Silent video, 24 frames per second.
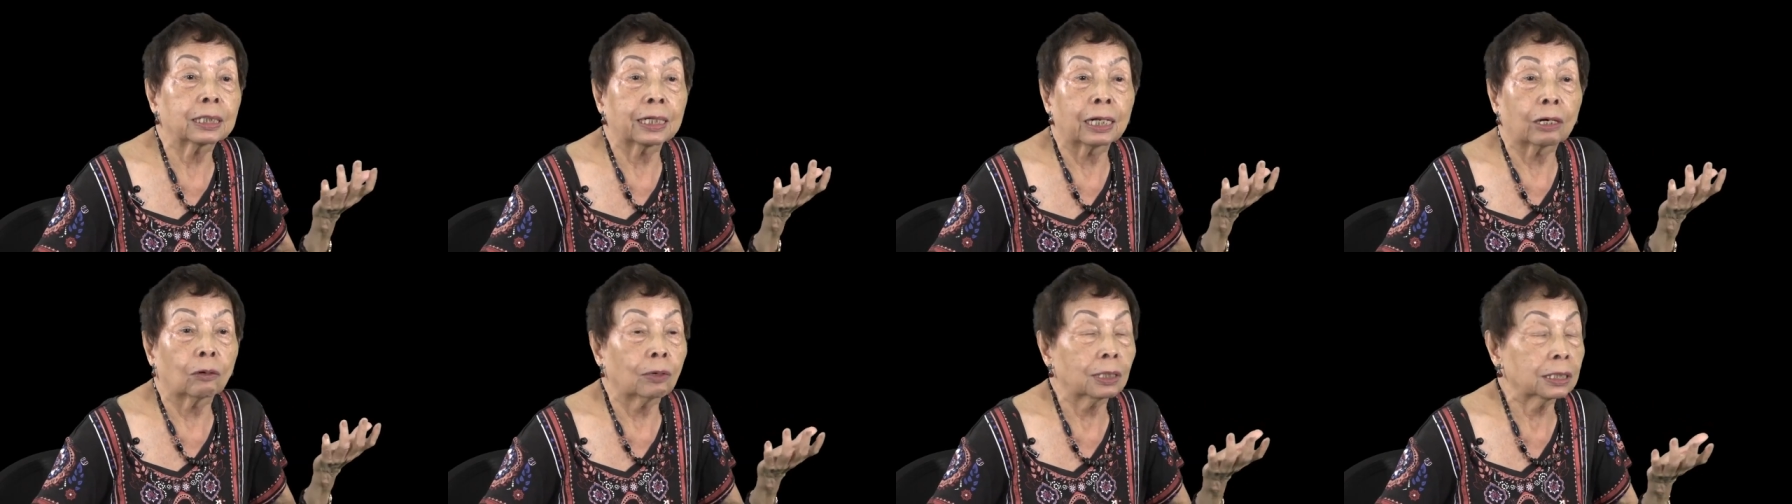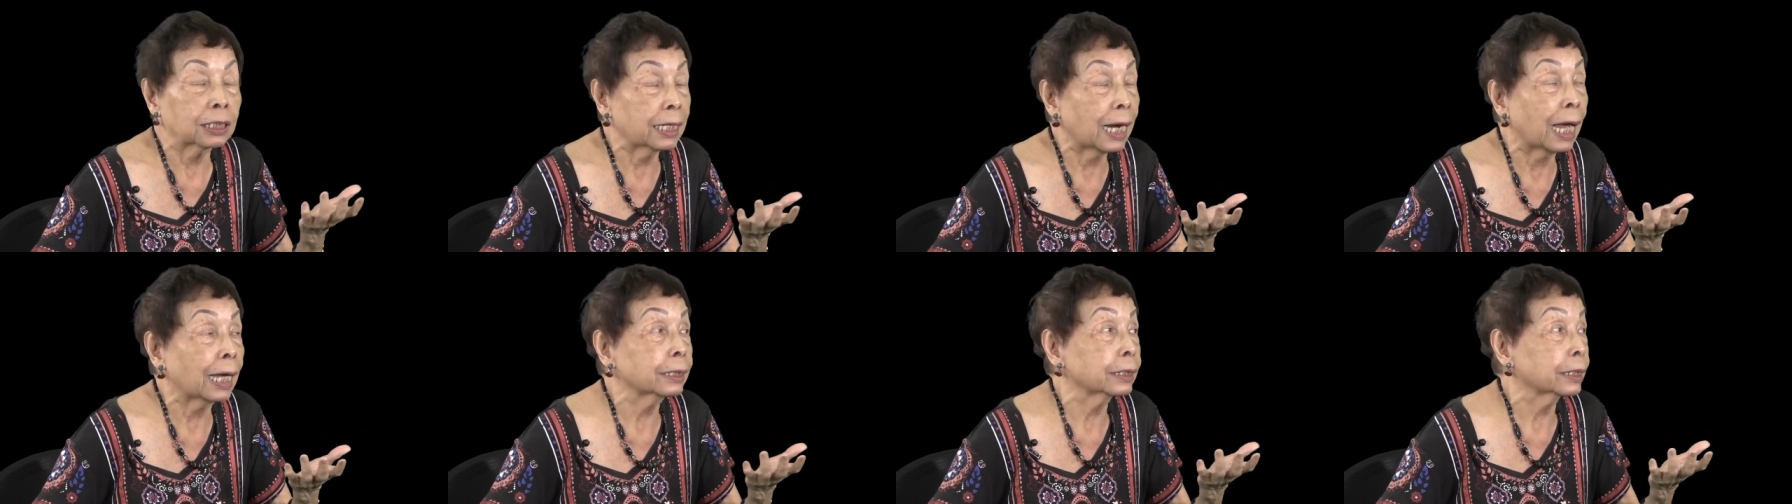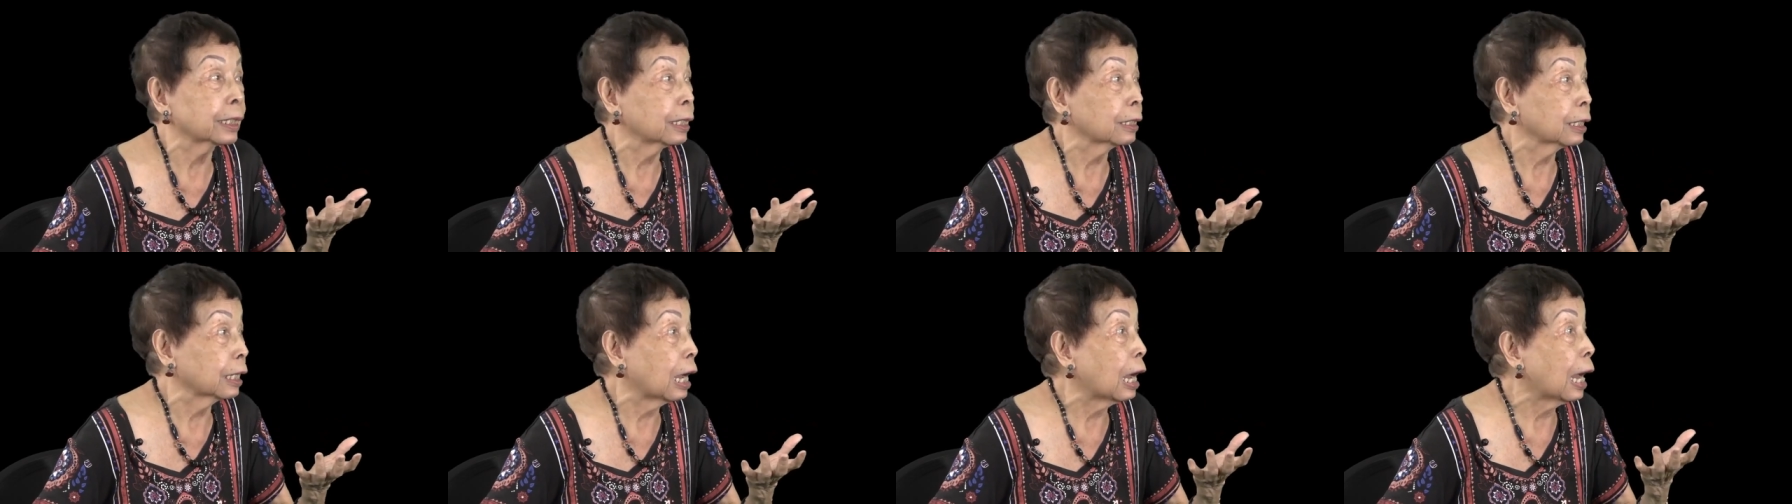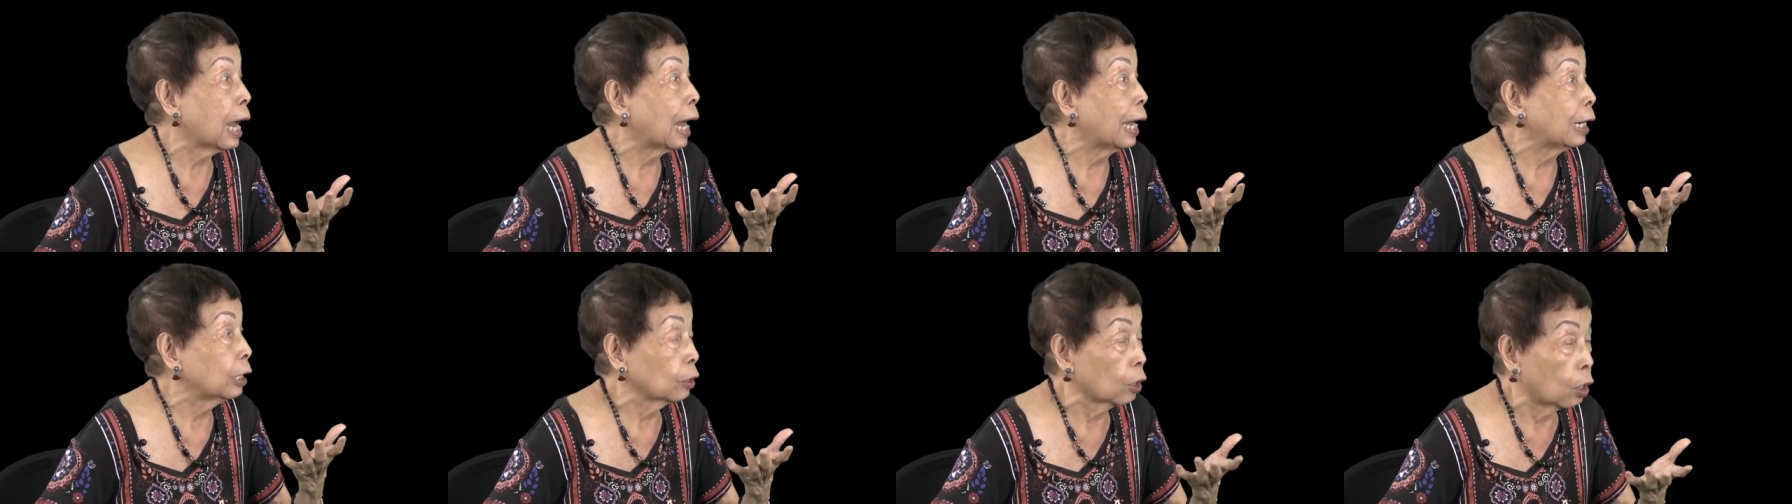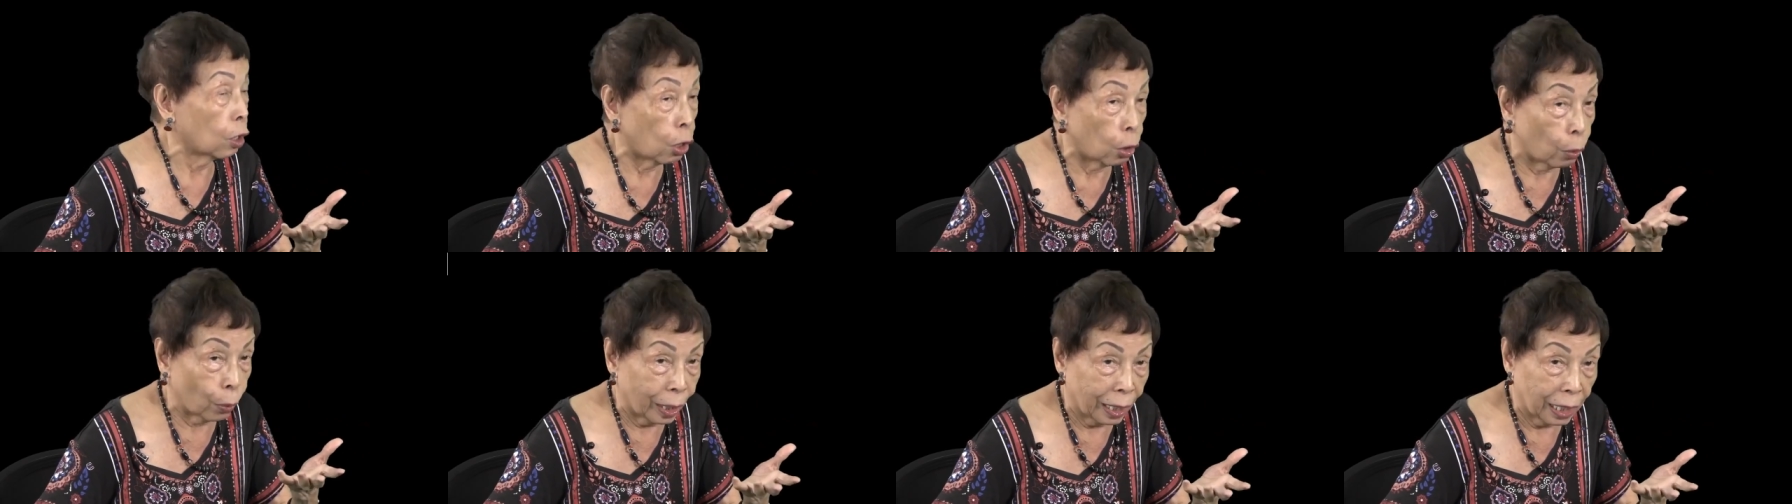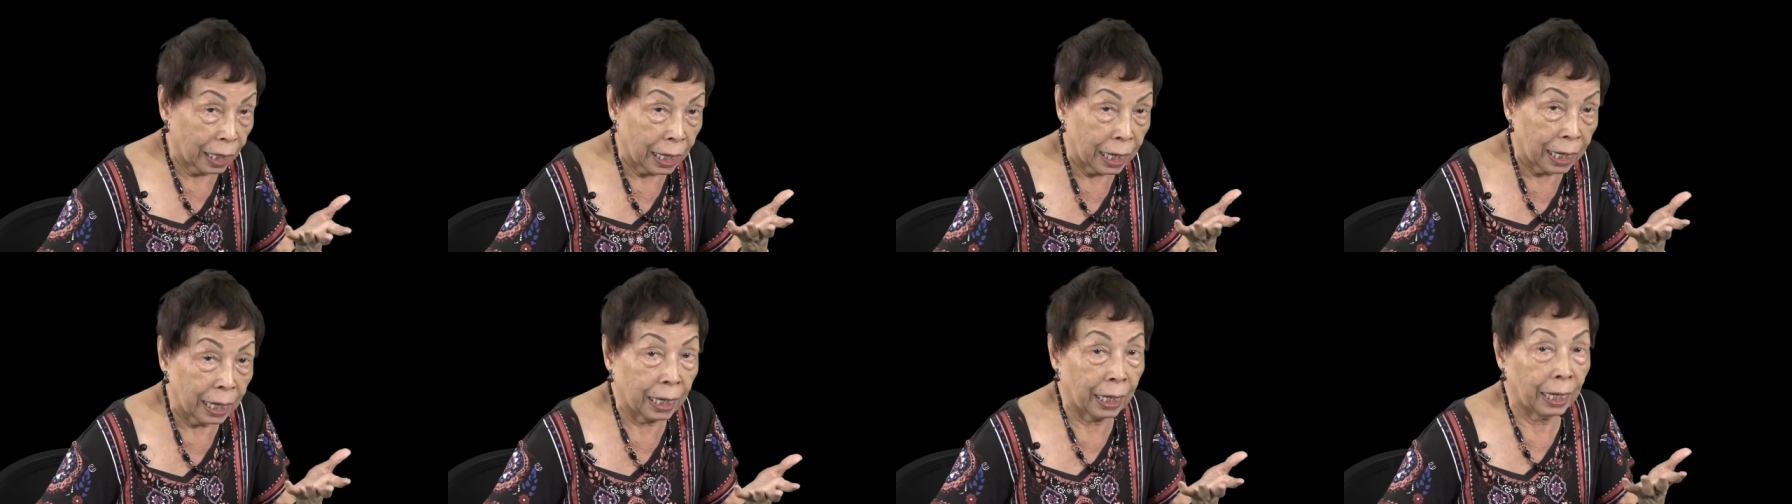there was nothing
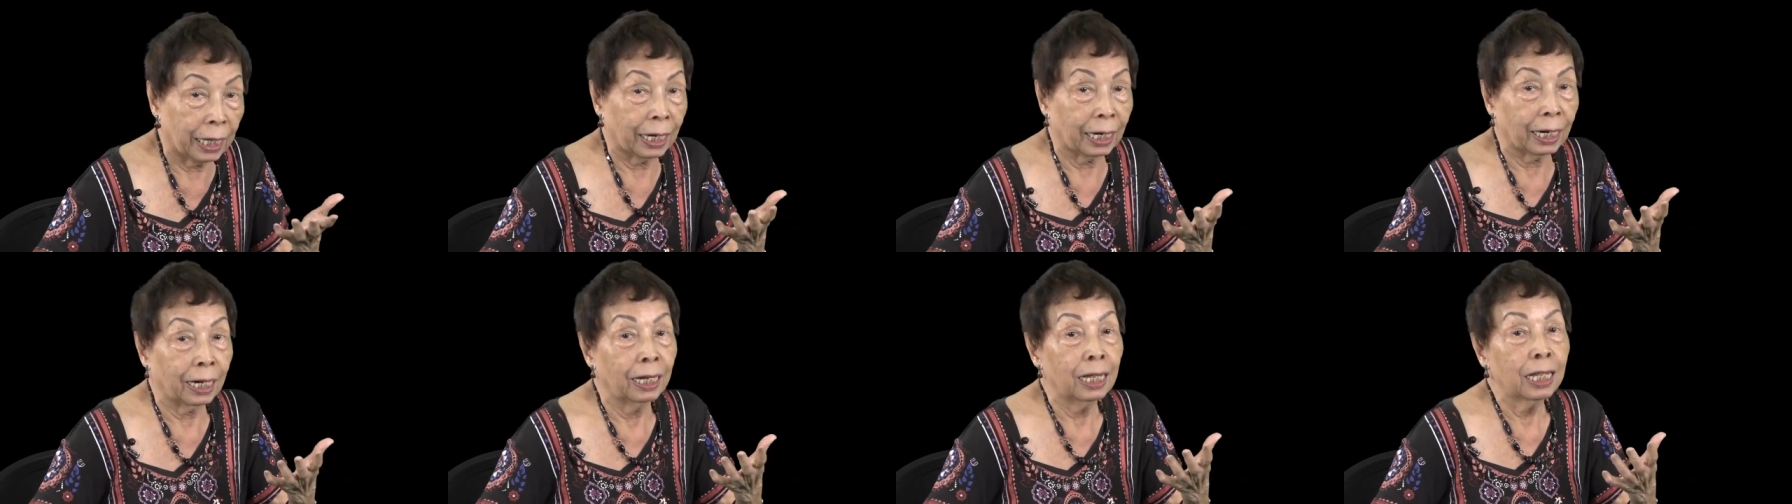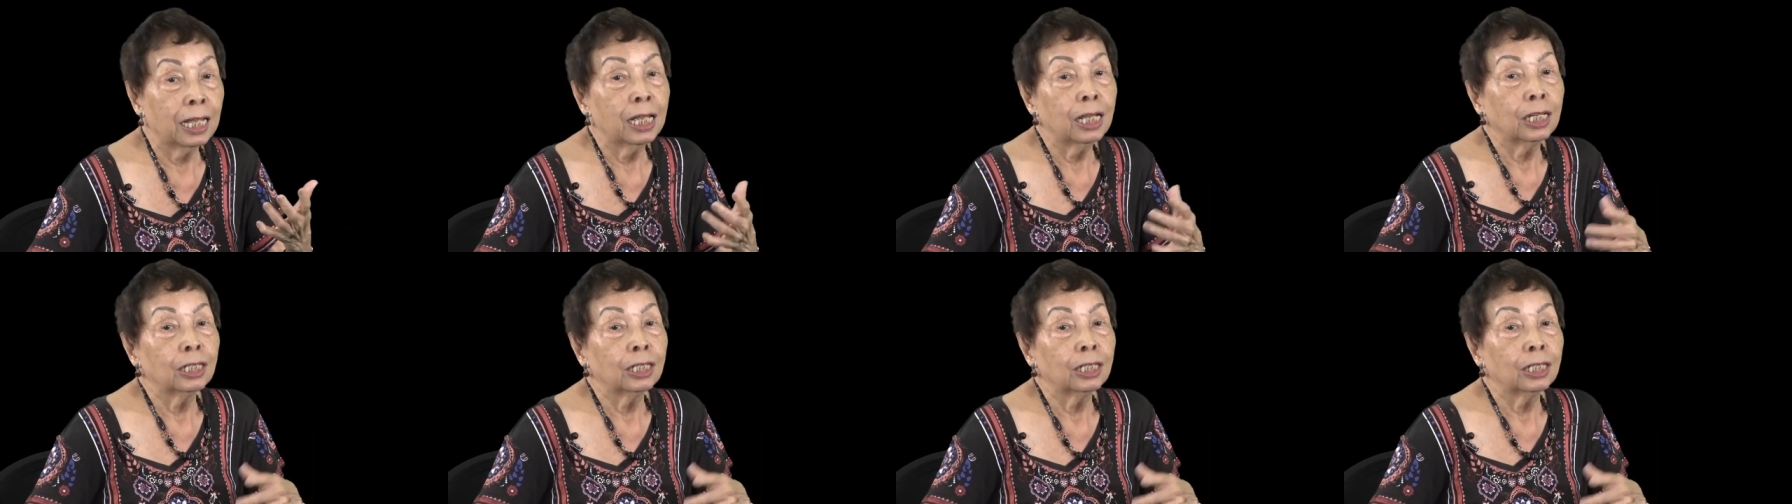ongoing here.